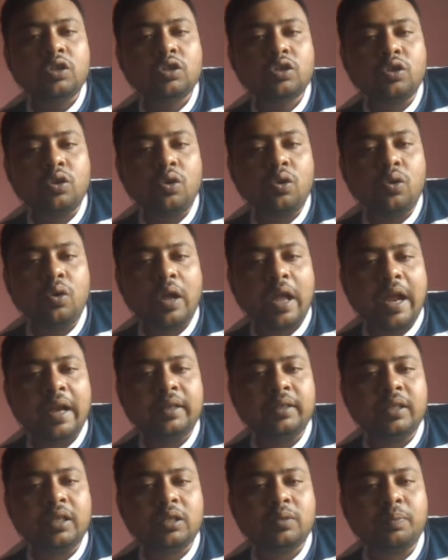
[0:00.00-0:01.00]
So at
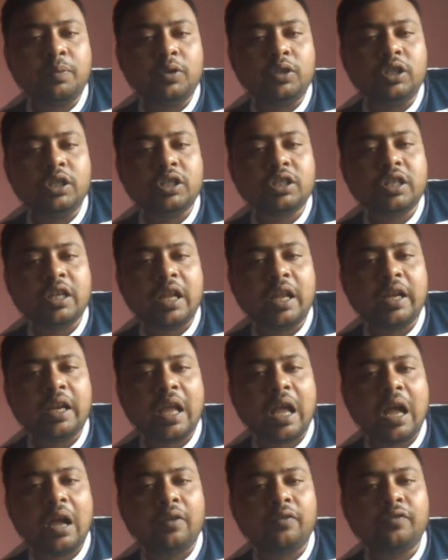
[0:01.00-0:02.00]
this position,
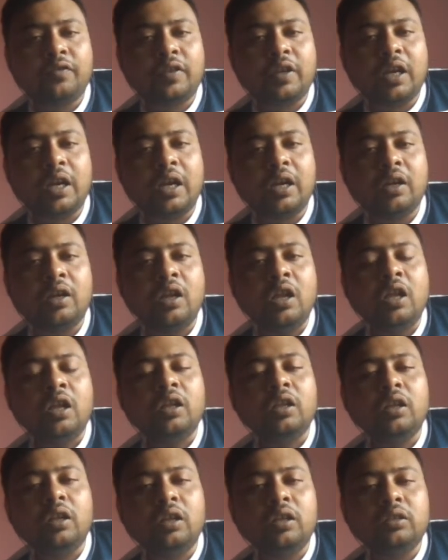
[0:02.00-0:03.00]
after
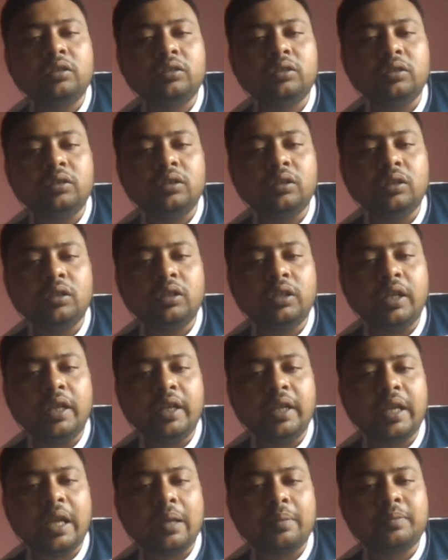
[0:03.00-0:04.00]

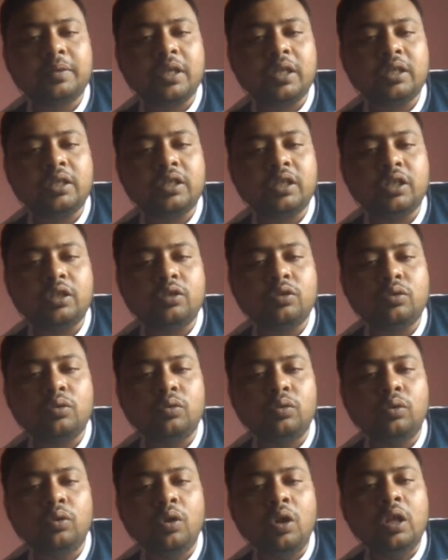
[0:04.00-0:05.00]
king captures
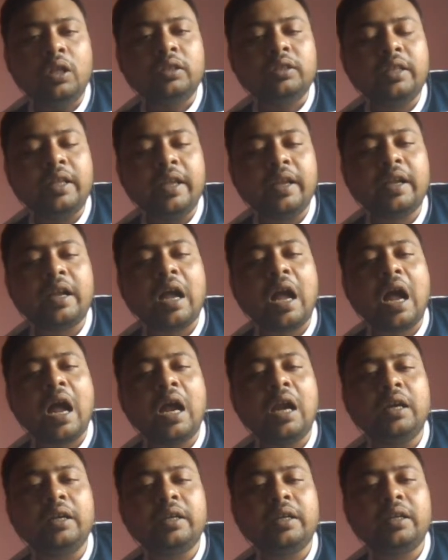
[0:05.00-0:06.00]
g2, they
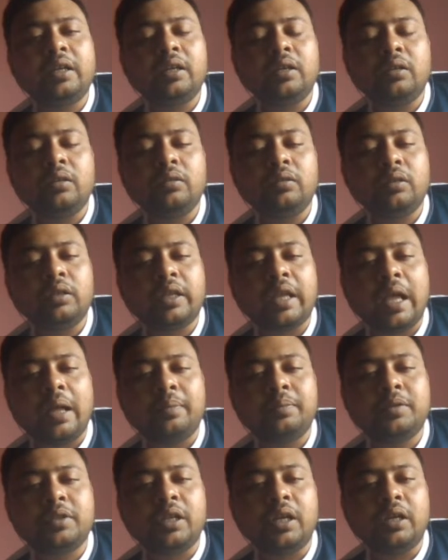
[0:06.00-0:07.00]
can't
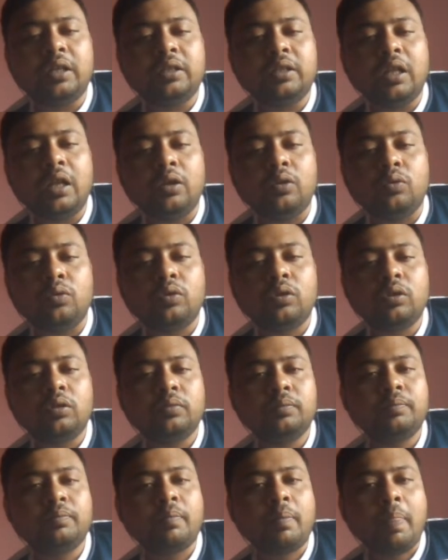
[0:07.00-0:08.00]
capture the rook.
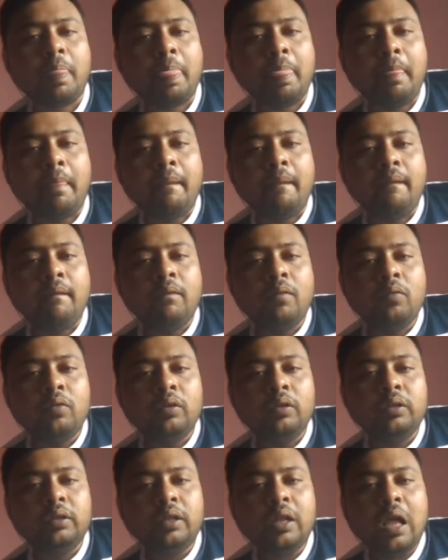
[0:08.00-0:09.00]

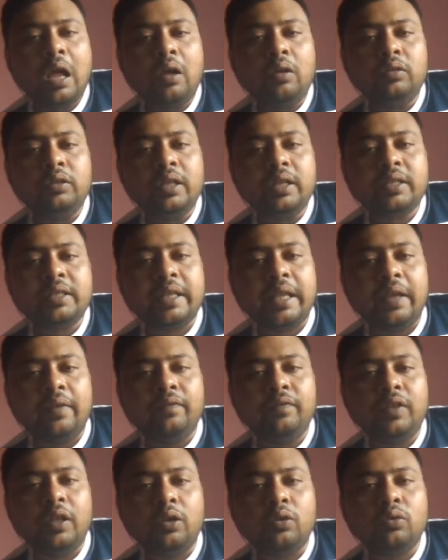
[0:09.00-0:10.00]
Now they save
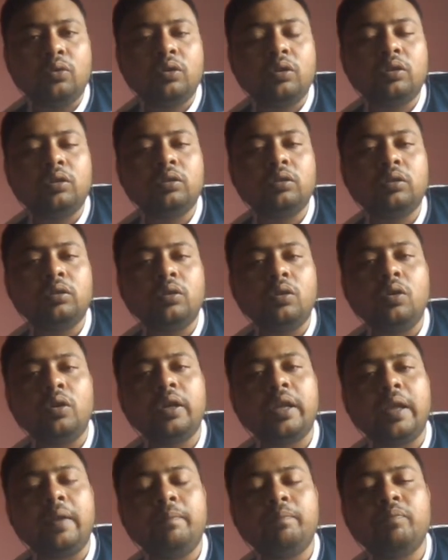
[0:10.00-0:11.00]
the rook.
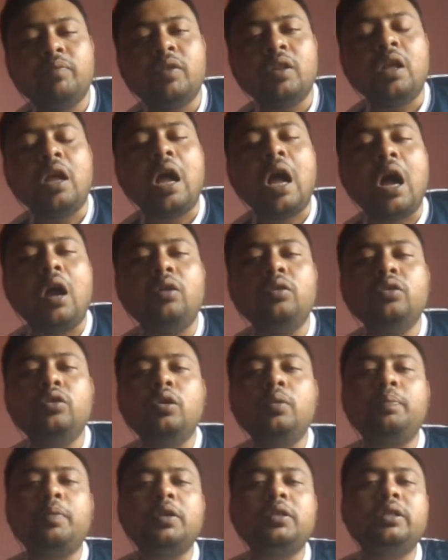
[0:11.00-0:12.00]
Okay. How do
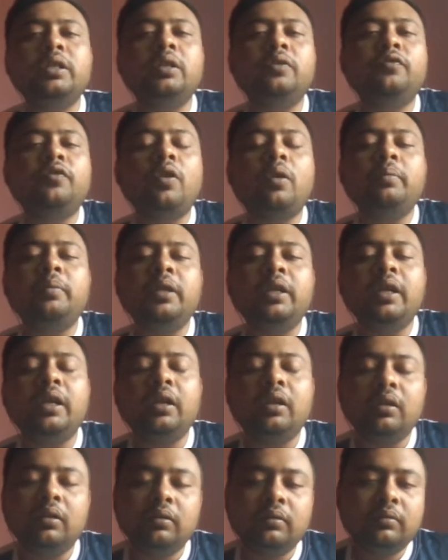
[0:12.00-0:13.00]
you proceed from here?
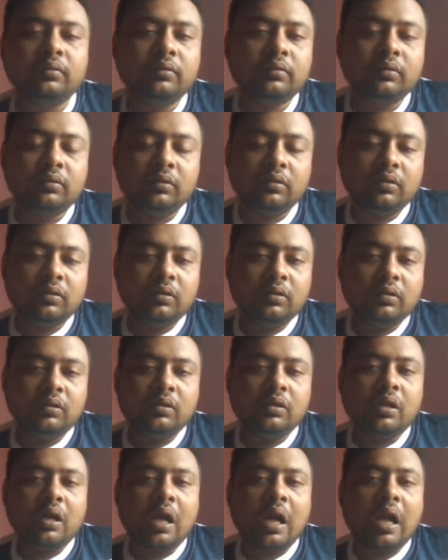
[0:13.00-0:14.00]

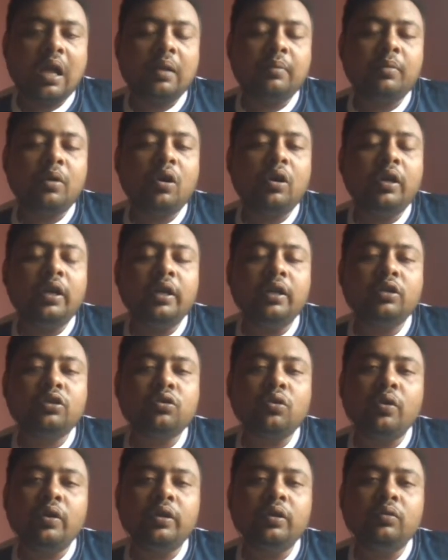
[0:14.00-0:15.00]
I am already
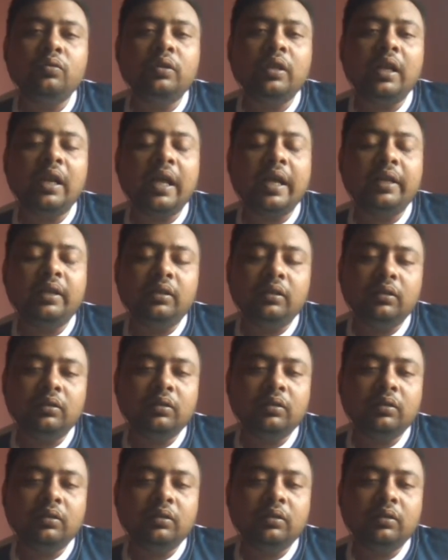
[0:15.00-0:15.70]
showing you the line.